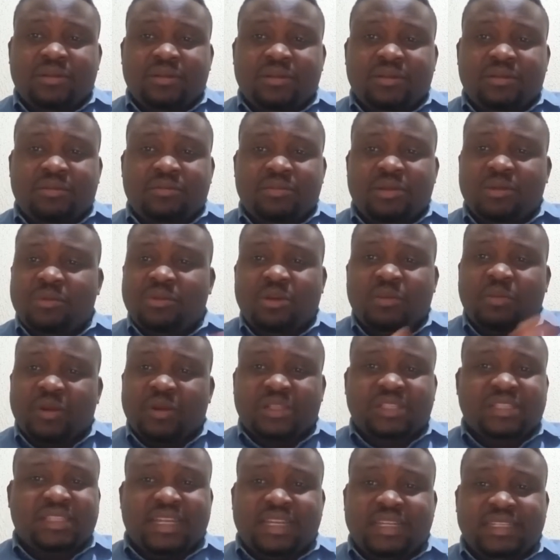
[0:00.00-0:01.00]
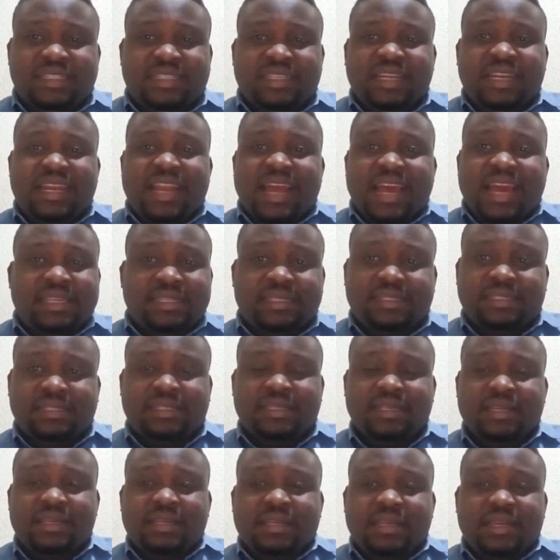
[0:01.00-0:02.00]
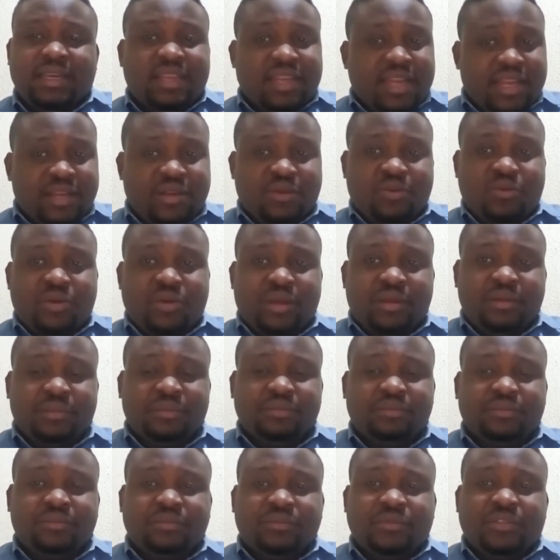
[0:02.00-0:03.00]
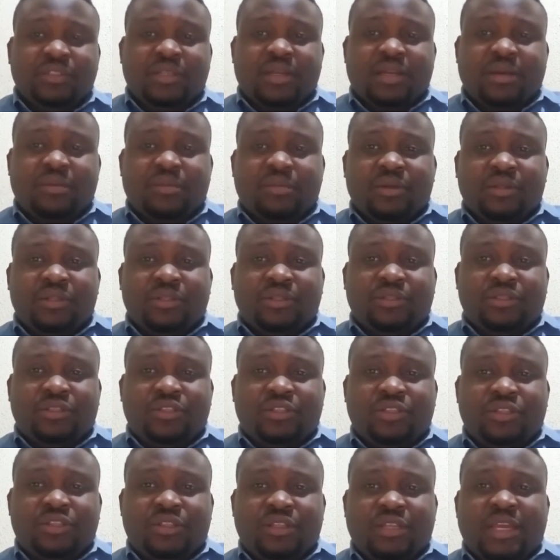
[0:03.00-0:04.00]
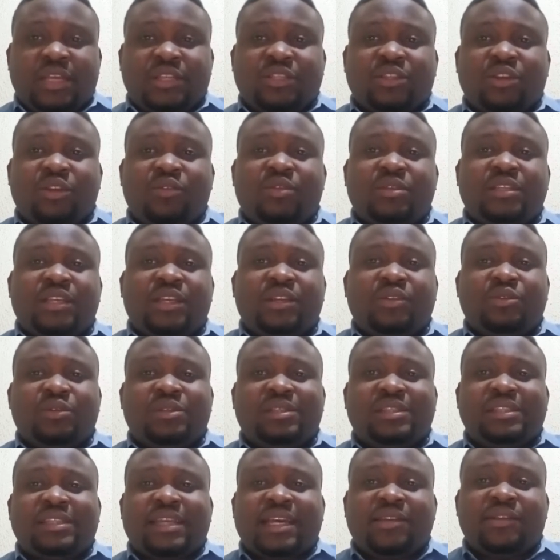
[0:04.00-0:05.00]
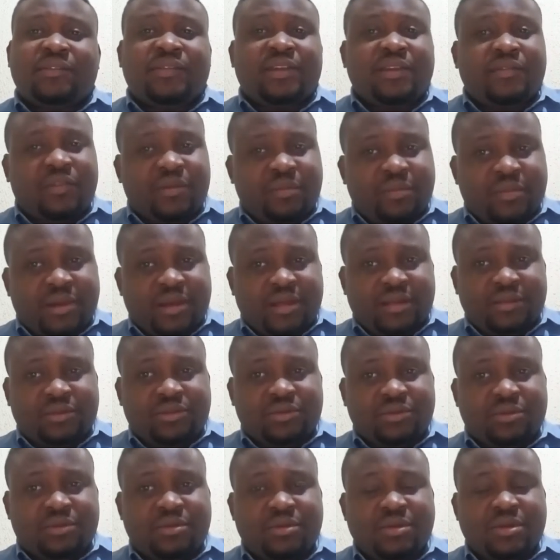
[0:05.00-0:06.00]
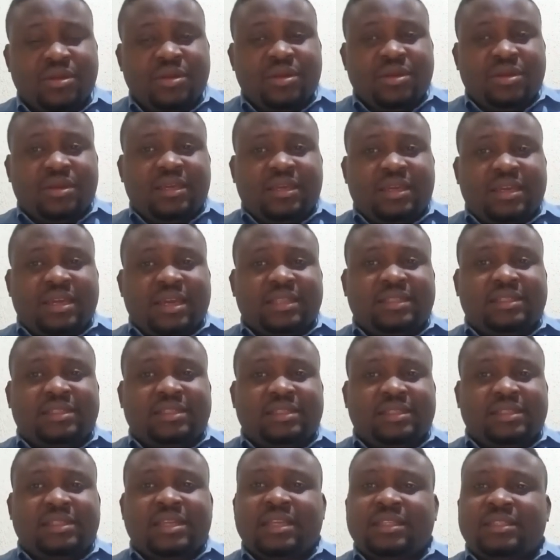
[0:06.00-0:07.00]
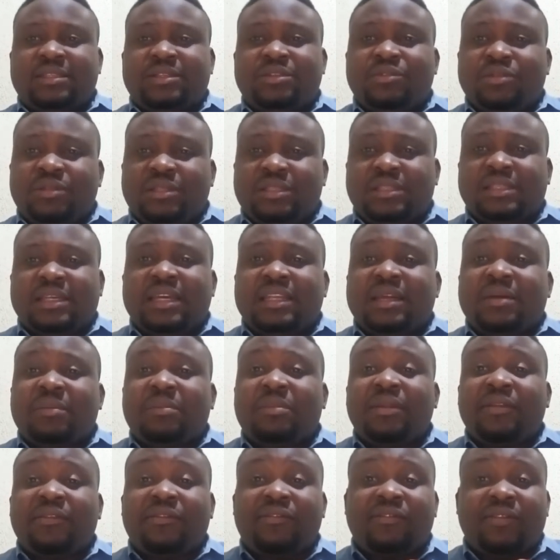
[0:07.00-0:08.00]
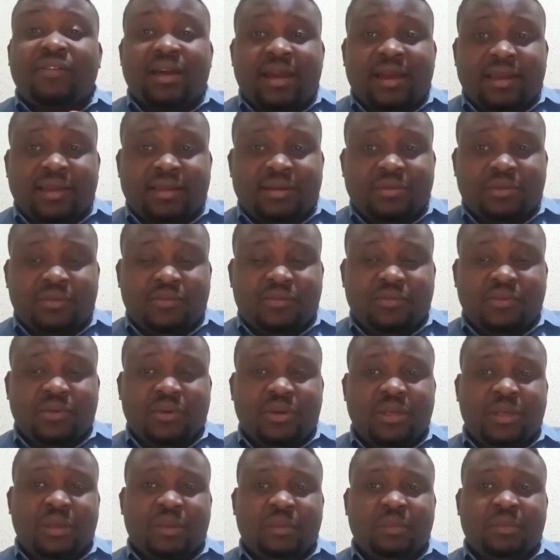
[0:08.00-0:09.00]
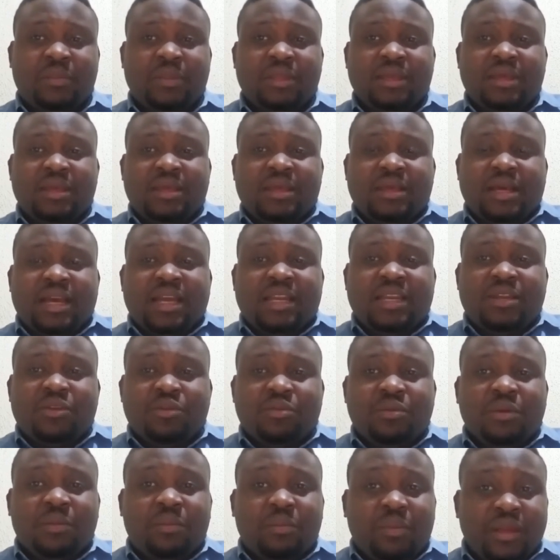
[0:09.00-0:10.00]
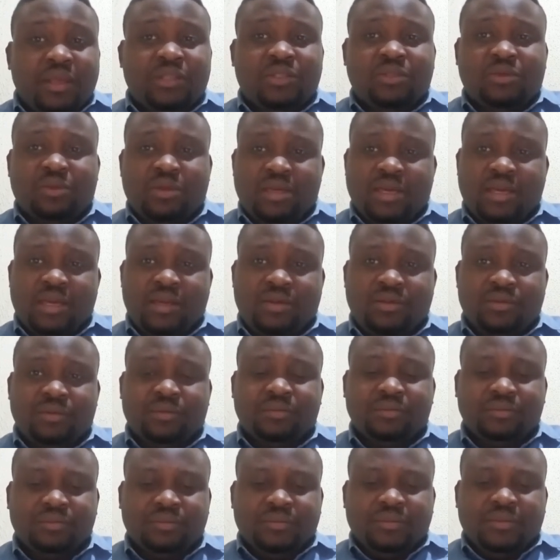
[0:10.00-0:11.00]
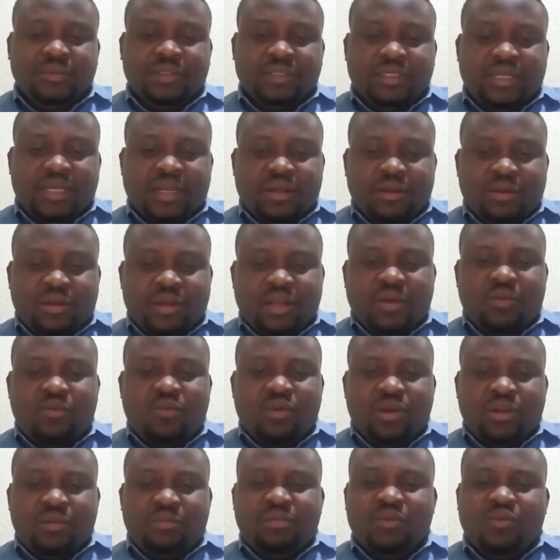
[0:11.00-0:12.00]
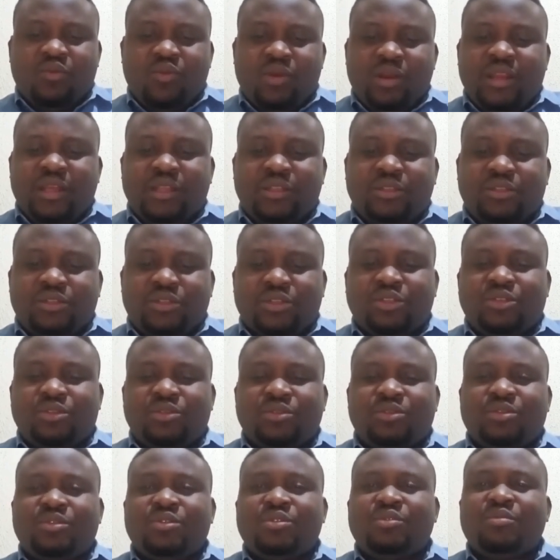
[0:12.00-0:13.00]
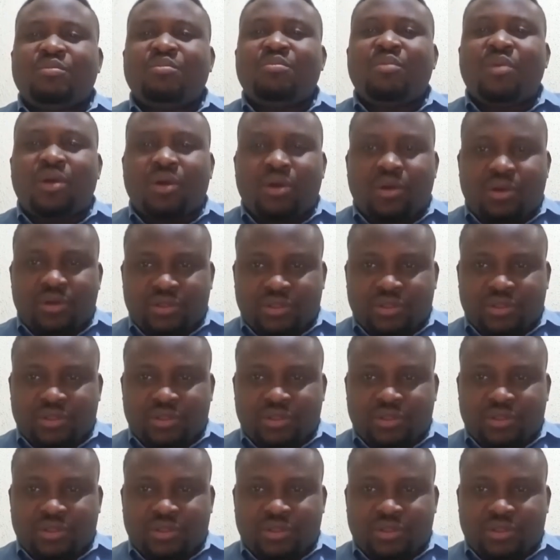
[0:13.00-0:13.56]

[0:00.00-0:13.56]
maybe your personality less in any way, but there is always a good side of every man. So get that good side amplified before him, and he will be pleased to hear you. Then another one, be willing to do more,